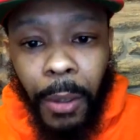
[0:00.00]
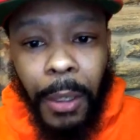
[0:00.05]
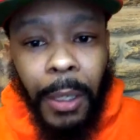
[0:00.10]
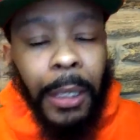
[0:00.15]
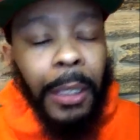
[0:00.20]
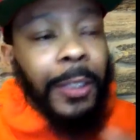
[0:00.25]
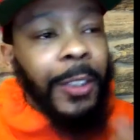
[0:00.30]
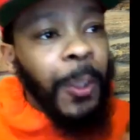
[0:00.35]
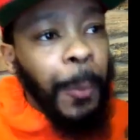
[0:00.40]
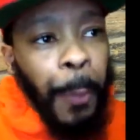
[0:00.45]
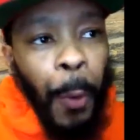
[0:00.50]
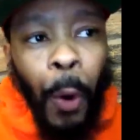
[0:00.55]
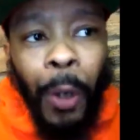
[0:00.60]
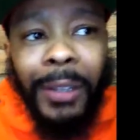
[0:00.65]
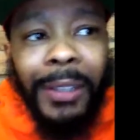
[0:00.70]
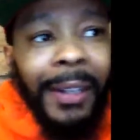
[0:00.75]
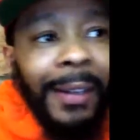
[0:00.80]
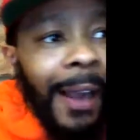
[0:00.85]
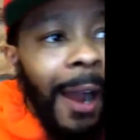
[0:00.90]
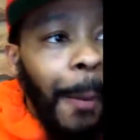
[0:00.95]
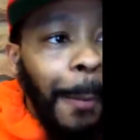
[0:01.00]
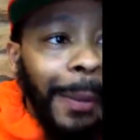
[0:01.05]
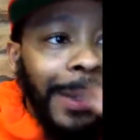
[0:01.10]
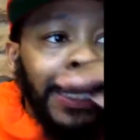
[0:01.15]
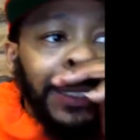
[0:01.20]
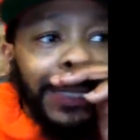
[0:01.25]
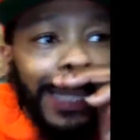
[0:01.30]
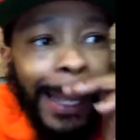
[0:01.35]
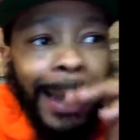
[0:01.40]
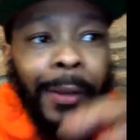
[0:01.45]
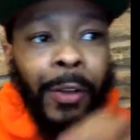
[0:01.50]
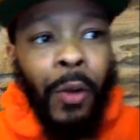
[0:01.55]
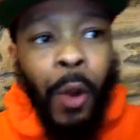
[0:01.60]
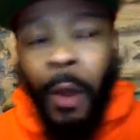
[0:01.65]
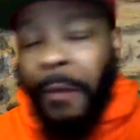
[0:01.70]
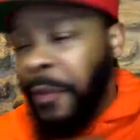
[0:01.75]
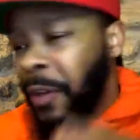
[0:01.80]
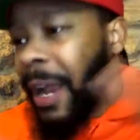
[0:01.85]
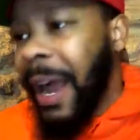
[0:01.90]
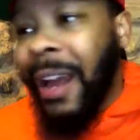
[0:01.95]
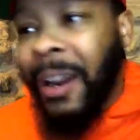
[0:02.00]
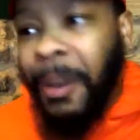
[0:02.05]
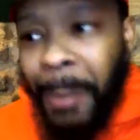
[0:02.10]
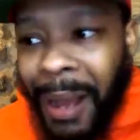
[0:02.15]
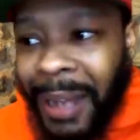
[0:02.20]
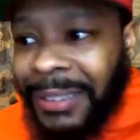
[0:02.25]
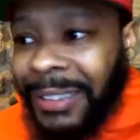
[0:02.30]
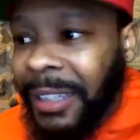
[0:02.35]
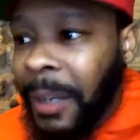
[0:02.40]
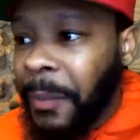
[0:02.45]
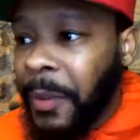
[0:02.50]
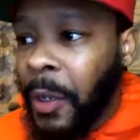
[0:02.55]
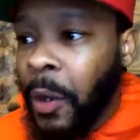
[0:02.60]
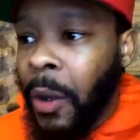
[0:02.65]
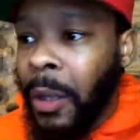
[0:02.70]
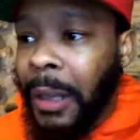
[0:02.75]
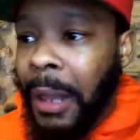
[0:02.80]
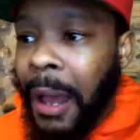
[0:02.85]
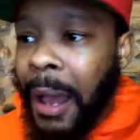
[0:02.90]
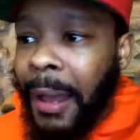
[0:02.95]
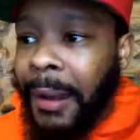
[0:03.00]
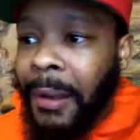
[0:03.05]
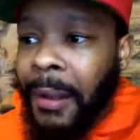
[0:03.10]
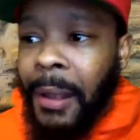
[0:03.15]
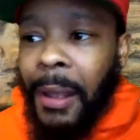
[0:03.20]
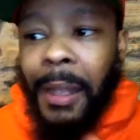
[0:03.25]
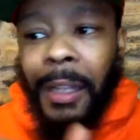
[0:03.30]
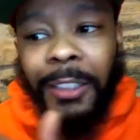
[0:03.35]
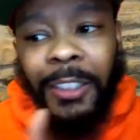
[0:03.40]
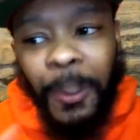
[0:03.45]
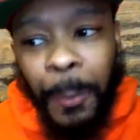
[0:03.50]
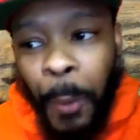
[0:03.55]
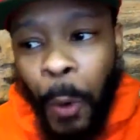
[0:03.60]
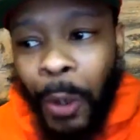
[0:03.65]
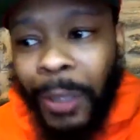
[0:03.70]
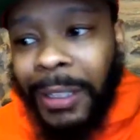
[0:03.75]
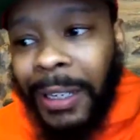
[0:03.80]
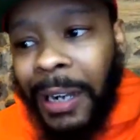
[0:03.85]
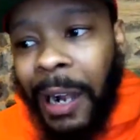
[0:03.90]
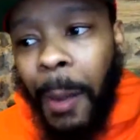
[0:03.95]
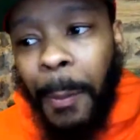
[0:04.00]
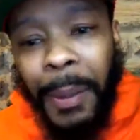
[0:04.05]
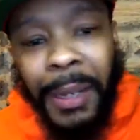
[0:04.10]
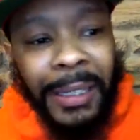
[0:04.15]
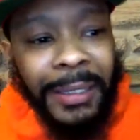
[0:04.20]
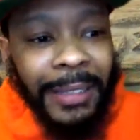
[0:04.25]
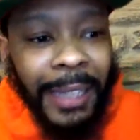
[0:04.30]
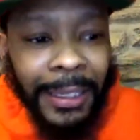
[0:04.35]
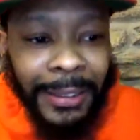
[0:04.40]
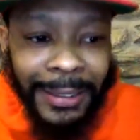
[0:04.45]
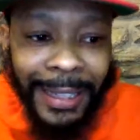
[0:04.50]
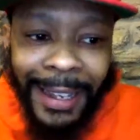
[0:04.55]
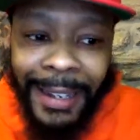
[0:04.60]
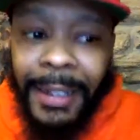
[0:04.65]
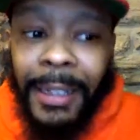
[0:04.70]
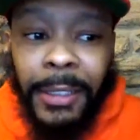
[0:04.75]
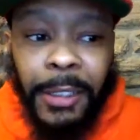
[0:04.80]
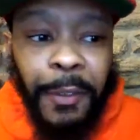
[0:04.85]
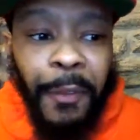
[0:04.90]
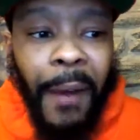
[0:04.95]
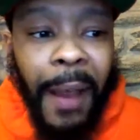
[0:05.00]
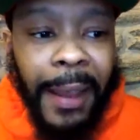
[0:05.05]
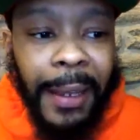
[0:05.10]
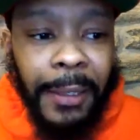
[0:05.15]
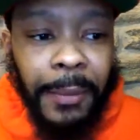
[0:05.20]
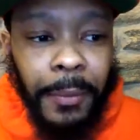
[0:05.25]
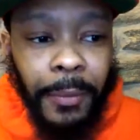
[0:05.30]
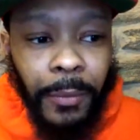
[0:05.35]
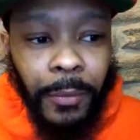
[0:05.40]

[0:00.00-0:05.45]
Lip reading: Support the companies that, if you got to buy something online, support the companies that's in this fight.